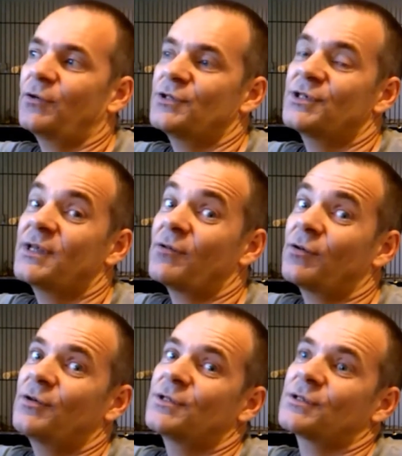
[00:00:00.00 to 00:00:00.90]
a nice
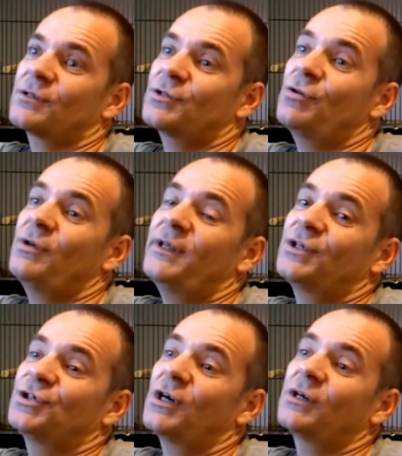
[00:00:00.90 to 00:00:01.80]
sterilised
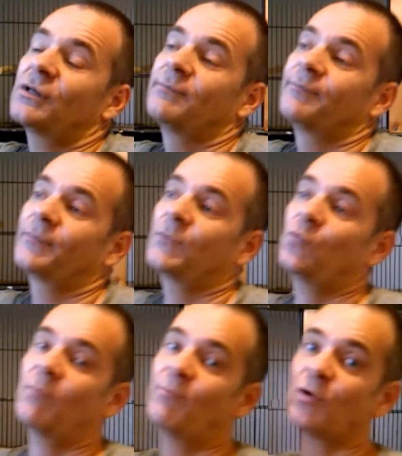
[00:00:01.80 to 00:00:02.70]
2-litre jug
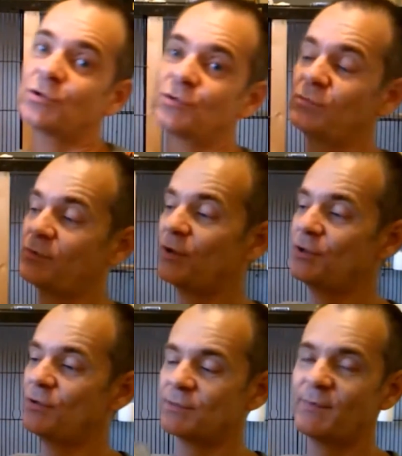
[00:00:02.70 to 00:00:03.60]
or bottle. I
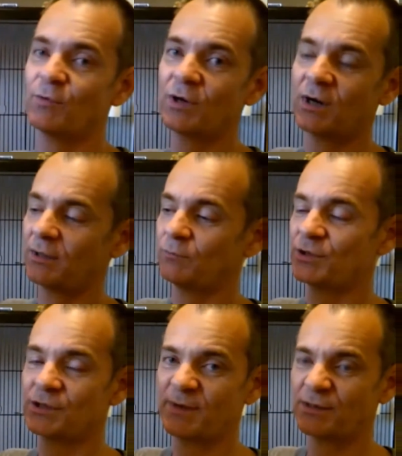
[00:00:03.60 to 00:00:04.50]
use a milk carton
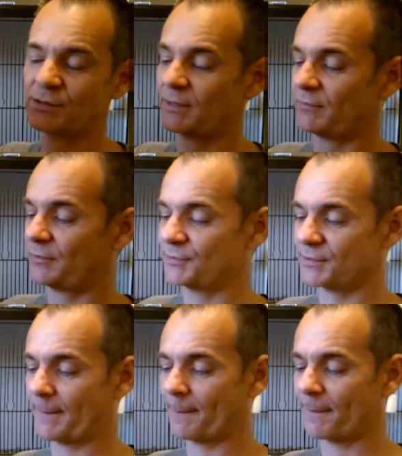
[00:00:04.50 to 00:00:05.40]
which is being
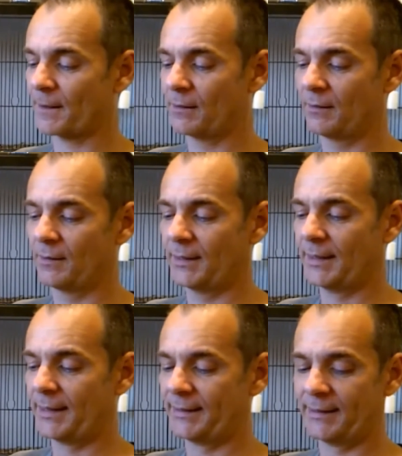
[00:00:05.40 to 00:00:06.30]
sterilised.
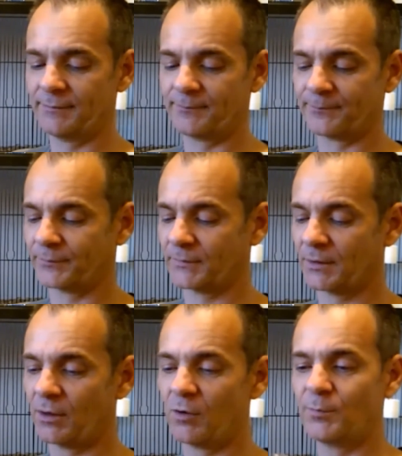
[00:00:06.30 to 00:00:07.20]
And then
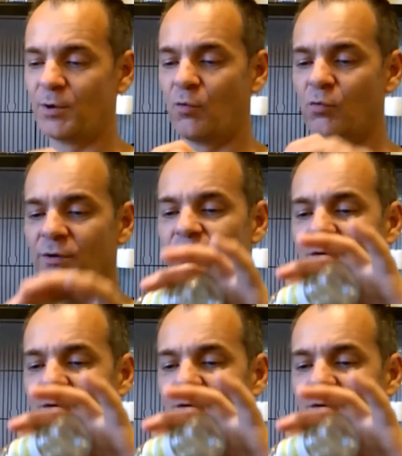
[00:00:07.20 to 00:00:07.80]
I'll put all the